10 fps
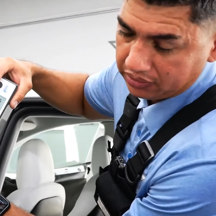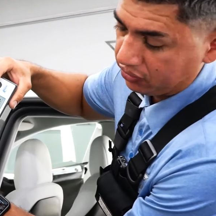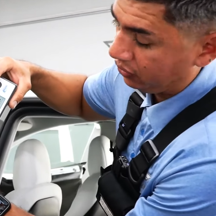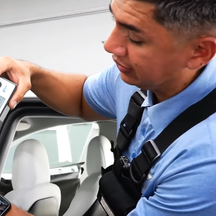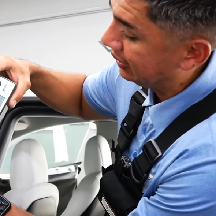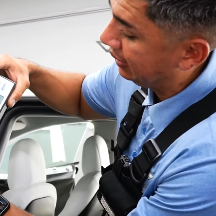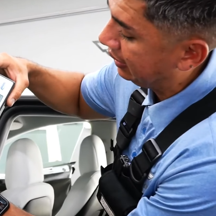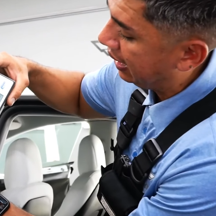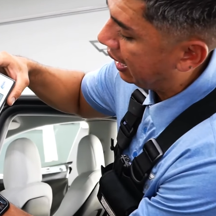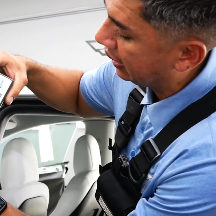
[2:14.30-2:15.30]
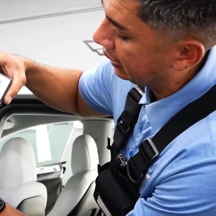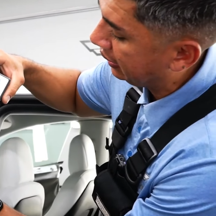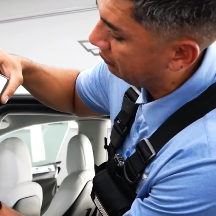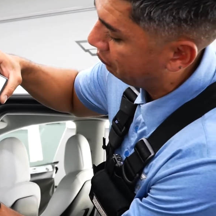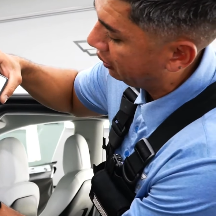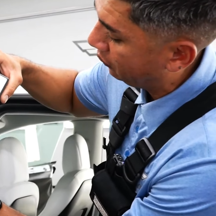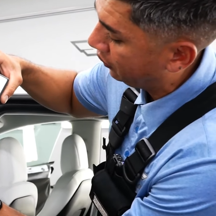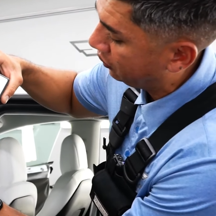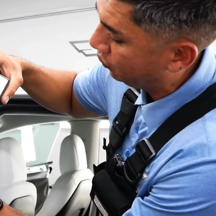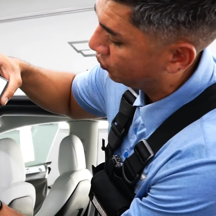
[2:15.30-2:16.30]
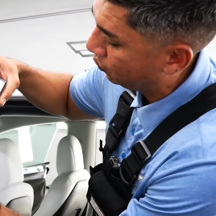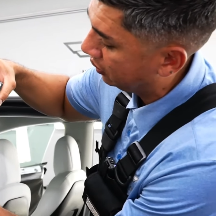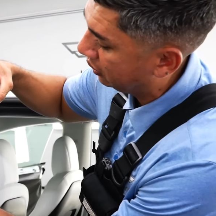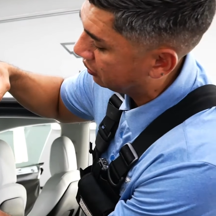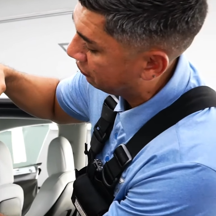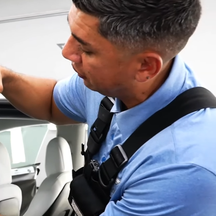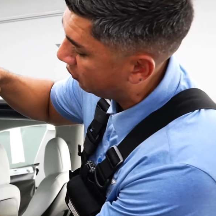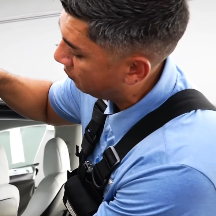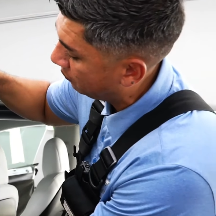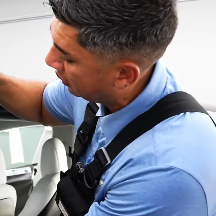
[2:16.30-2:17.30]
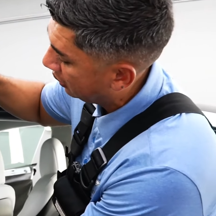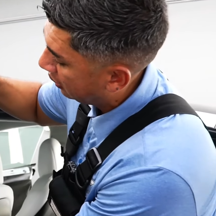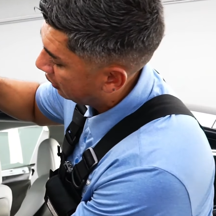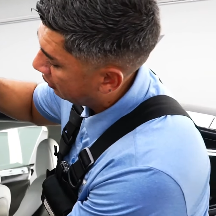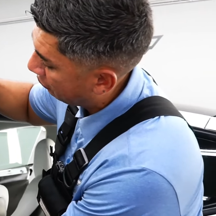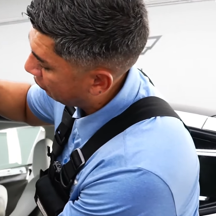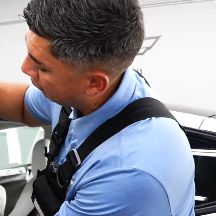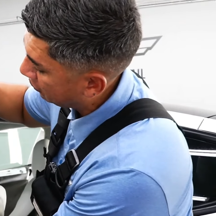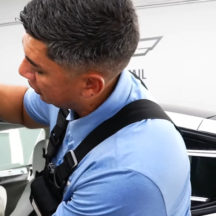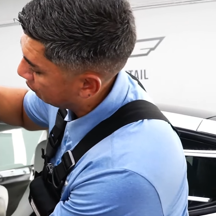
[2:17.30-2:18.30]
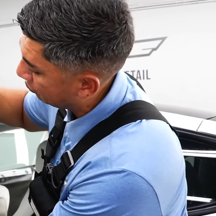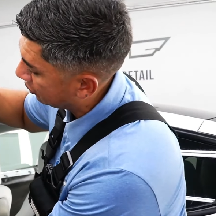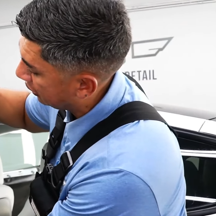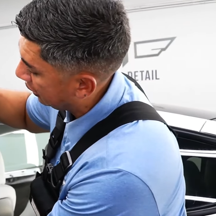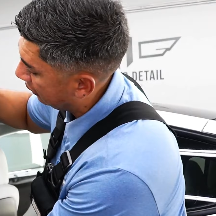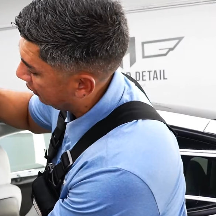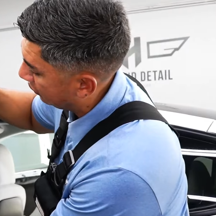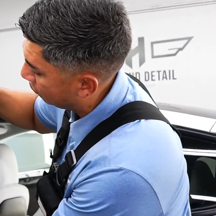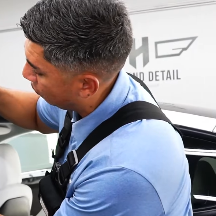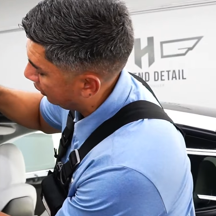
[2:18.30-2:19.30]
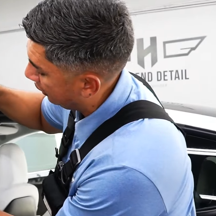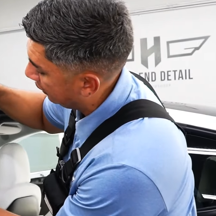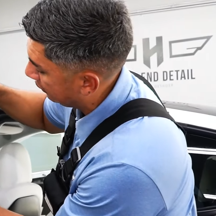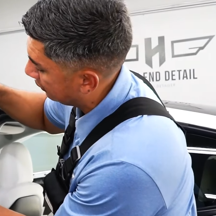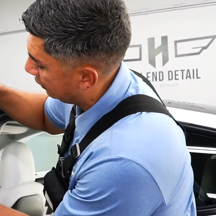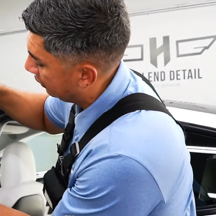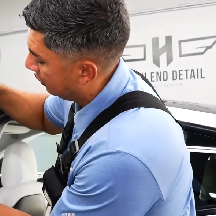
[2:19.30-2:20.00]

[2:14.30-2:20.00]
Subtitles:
So that's a lot of heat being reduced with this film. 15% is what it is.